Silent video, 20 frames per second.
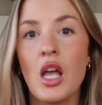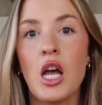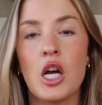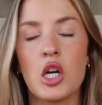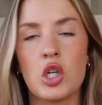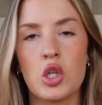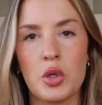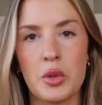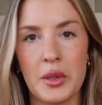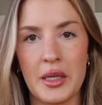a
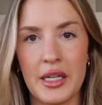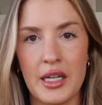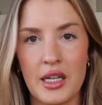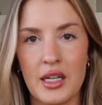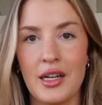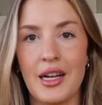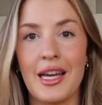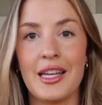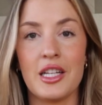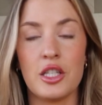
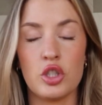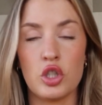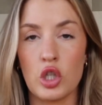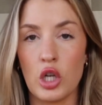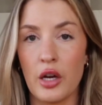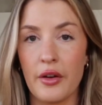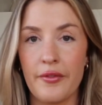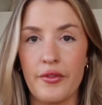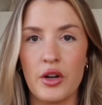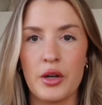career and a
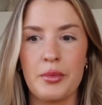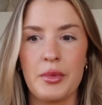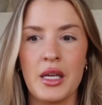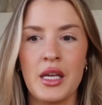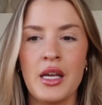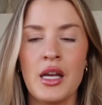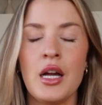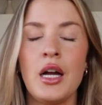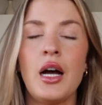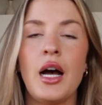job for
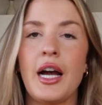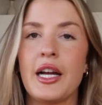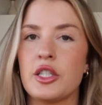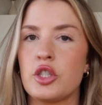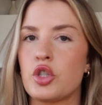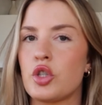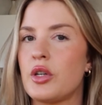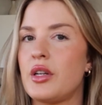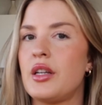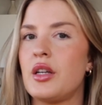me, I
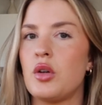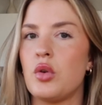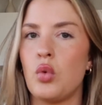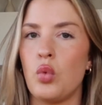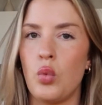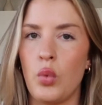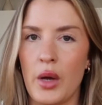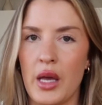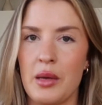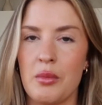treat it
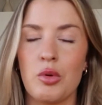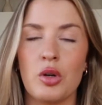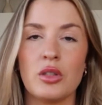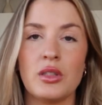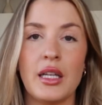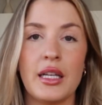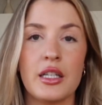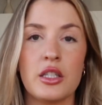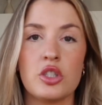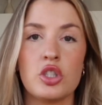way more
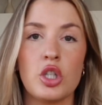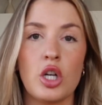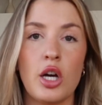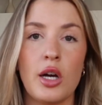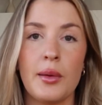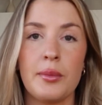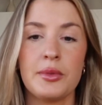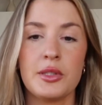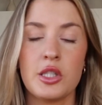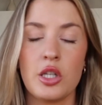like a
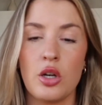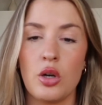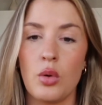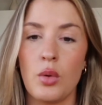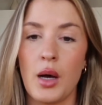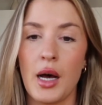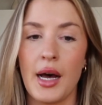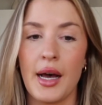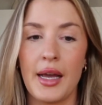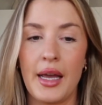job.
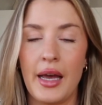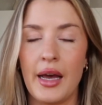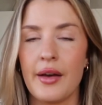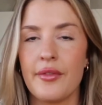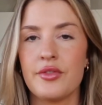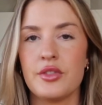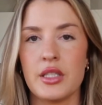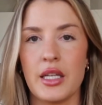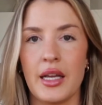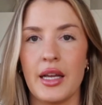So I
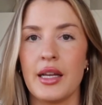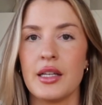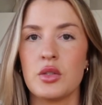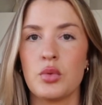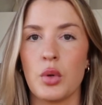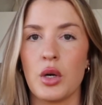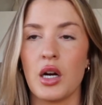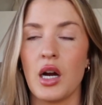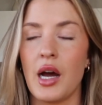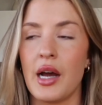have days
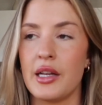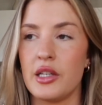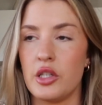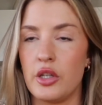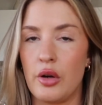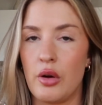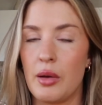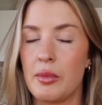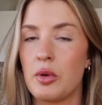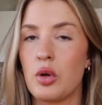where I
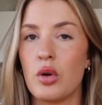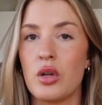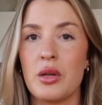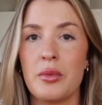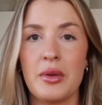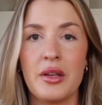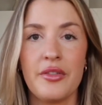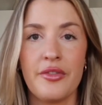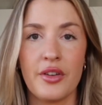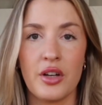know I'm going to
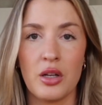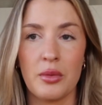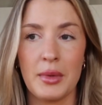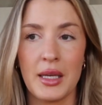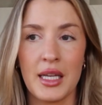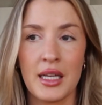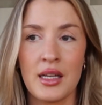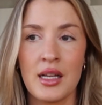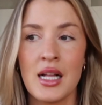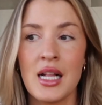be
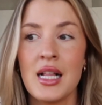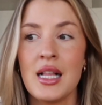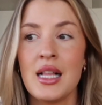filming,